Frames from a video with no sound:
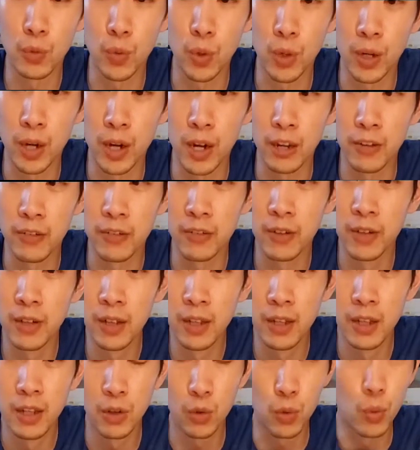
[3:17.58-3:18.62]
what I
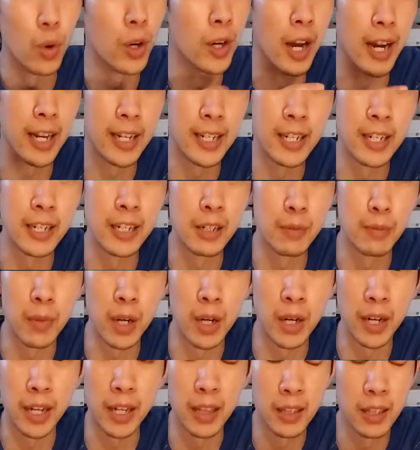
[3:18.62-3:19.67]
did in
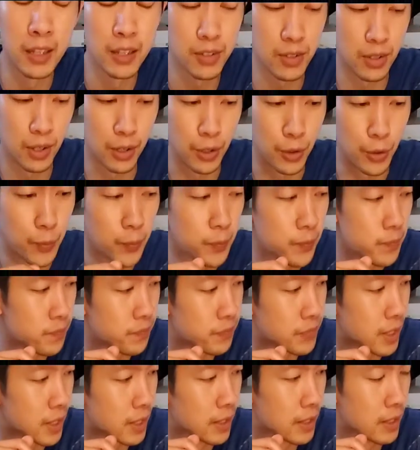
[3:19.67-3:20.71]
mine. So
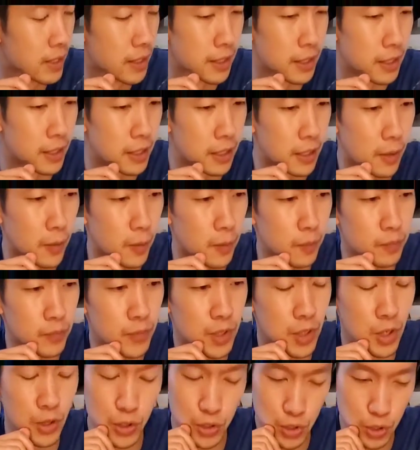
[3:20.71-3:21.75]

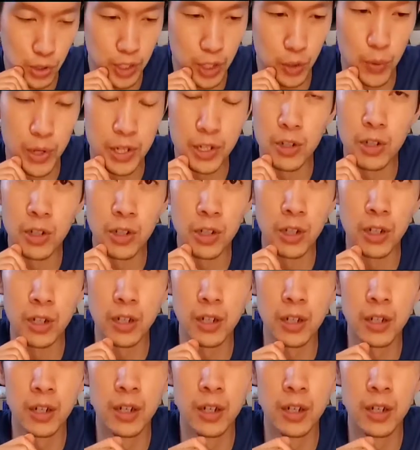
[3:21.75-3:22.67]
usually when you cook